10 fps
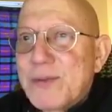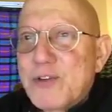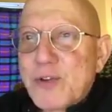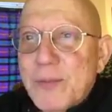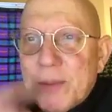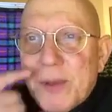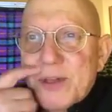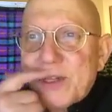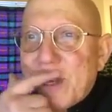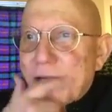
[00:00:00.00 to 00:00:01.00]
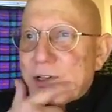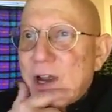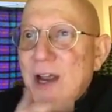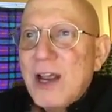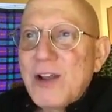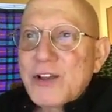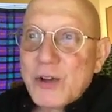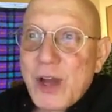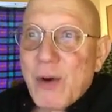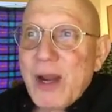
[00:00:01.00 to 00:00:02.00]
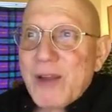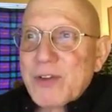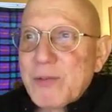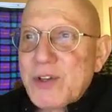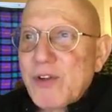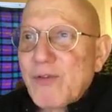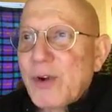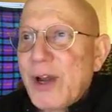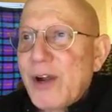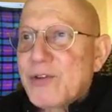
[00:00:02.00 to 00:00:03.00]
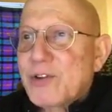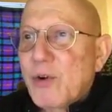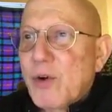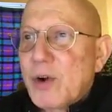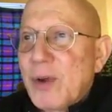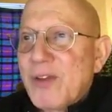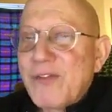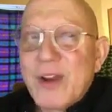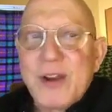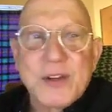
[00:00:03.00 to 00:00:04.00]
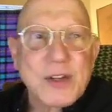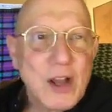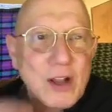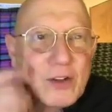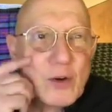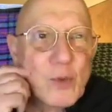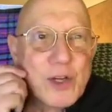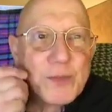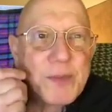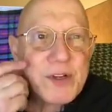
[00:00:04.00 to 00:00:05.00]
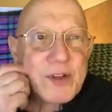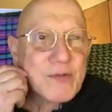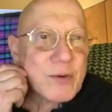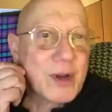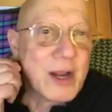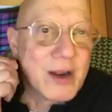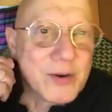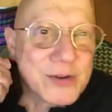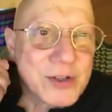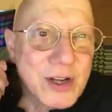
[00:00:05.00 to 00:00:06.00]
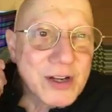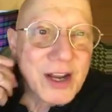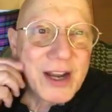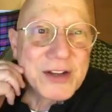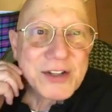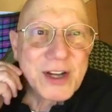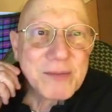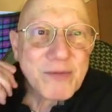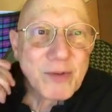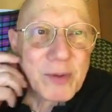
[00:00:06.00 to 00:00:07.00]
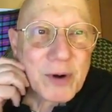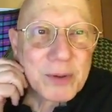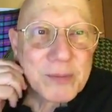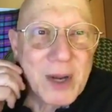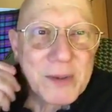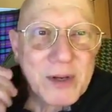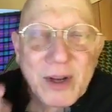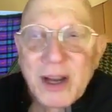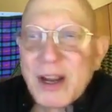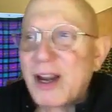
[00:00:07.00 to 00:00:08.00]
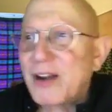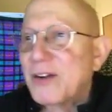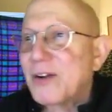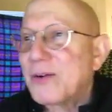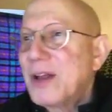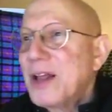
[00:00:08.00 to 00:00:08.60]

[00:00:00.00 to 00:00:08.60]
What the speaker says: to trim the mustache. So now I have some silvery hairs growing on my face, little wispy silvery hairs. You can't see them from up, or maybe you can, I don't know.